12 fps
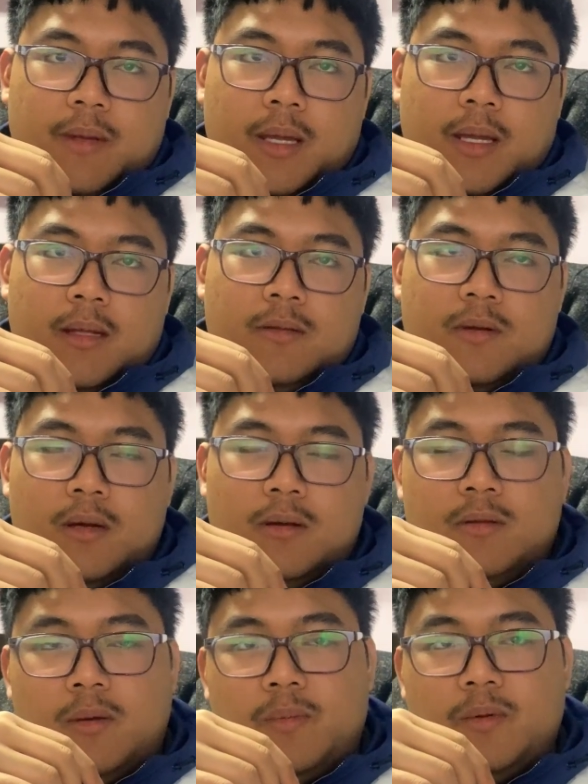and
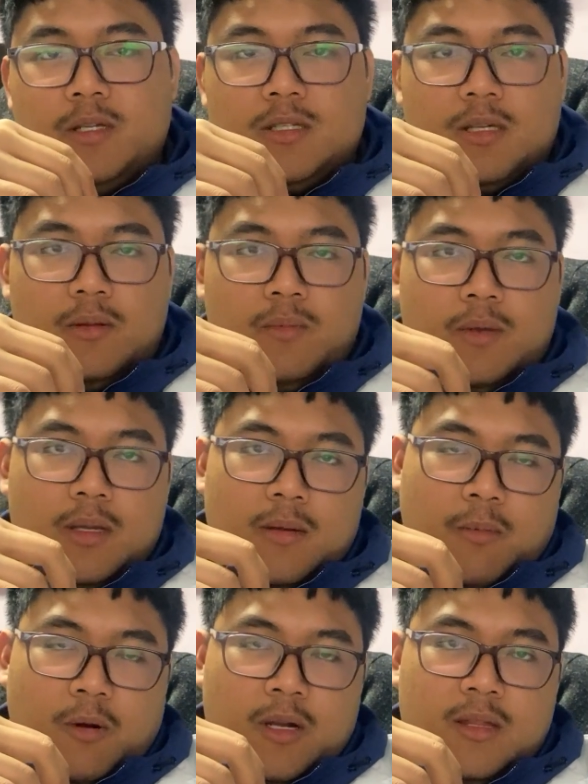throughout the operation we
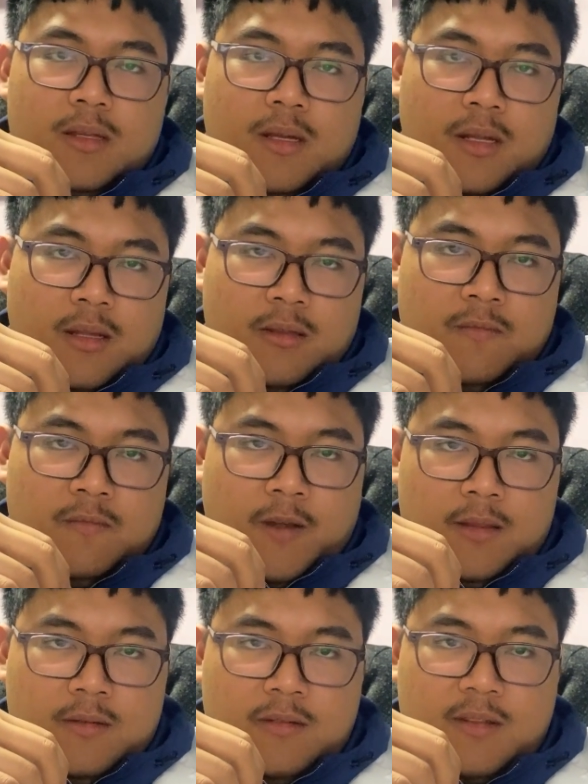monitored his
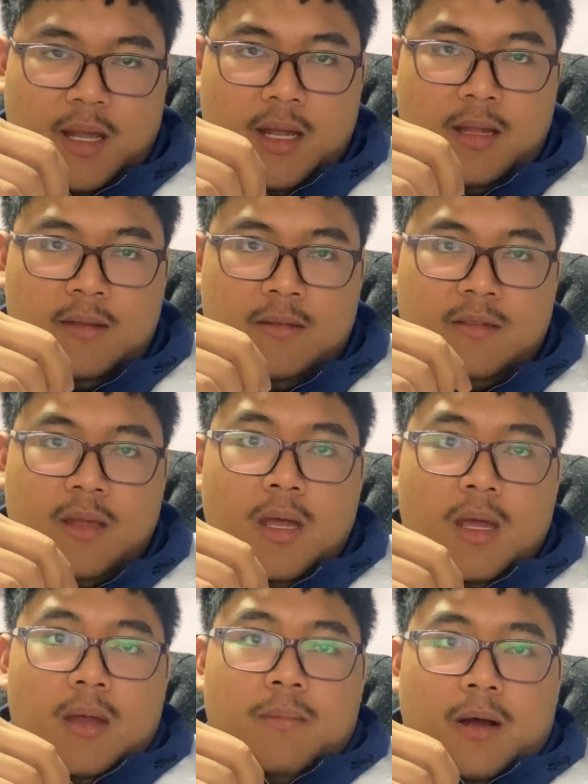vital signs,
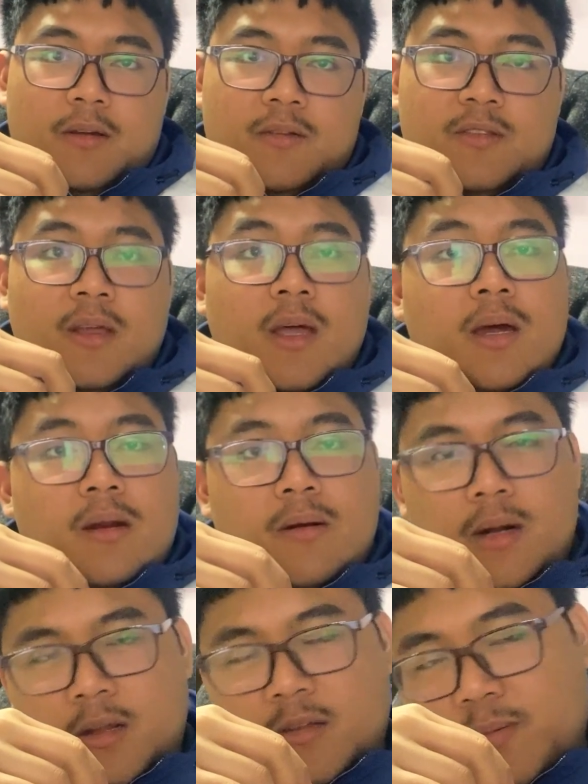pulse,
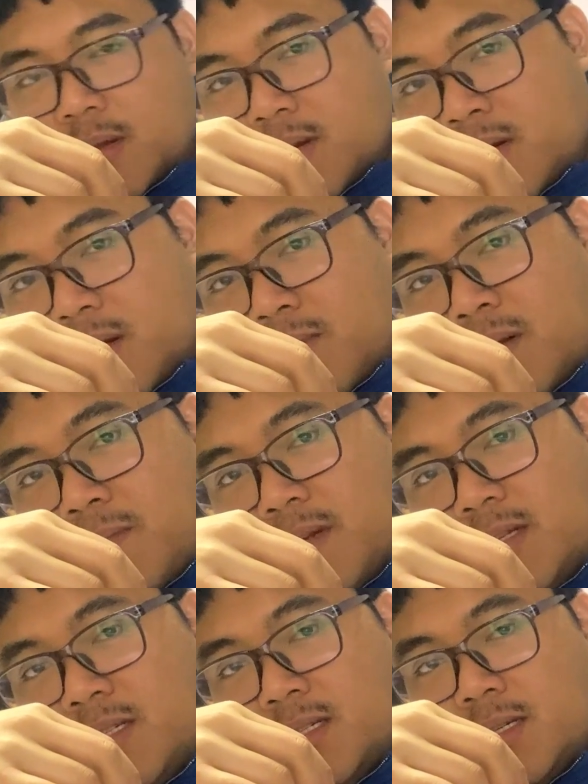respiratory rate, blood
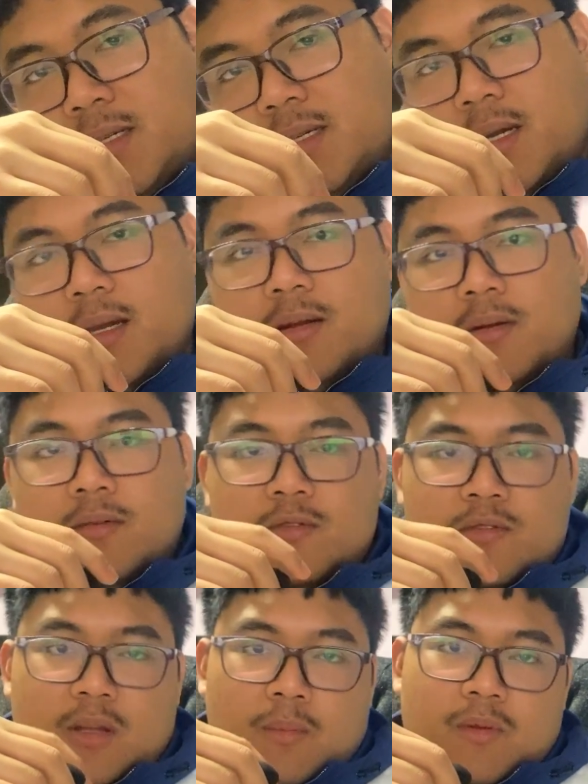pressure and also
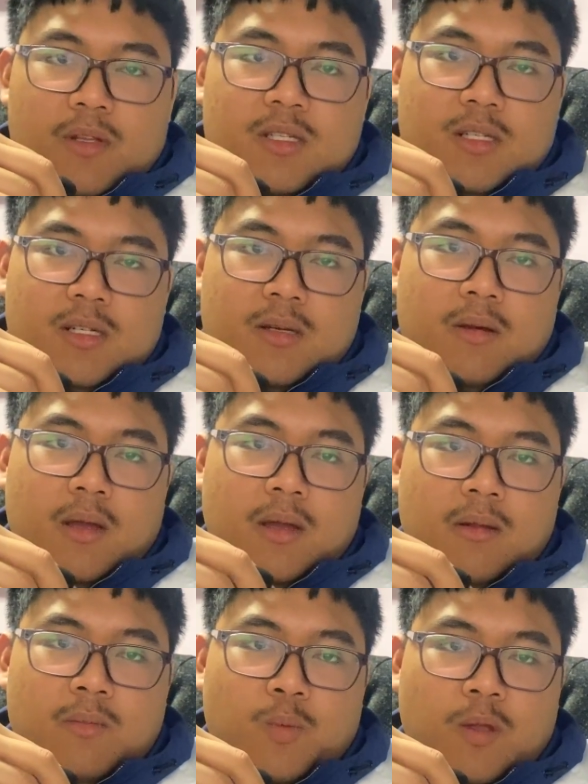temperature,
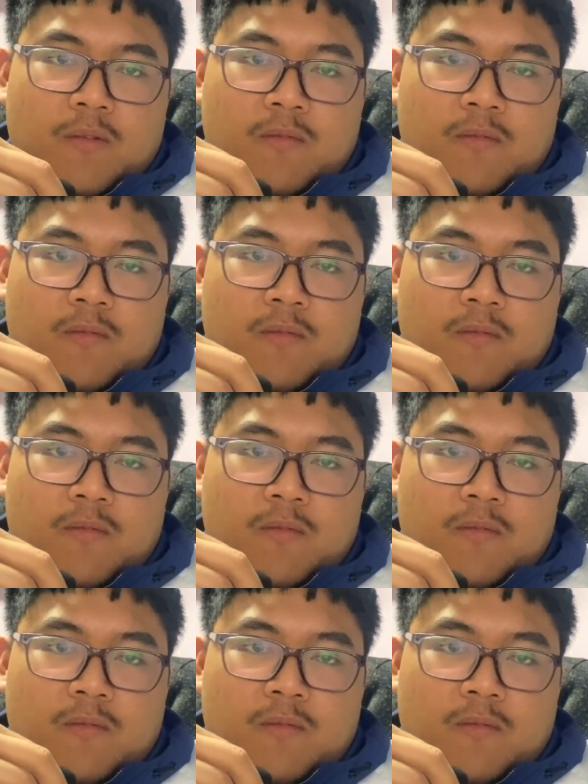and the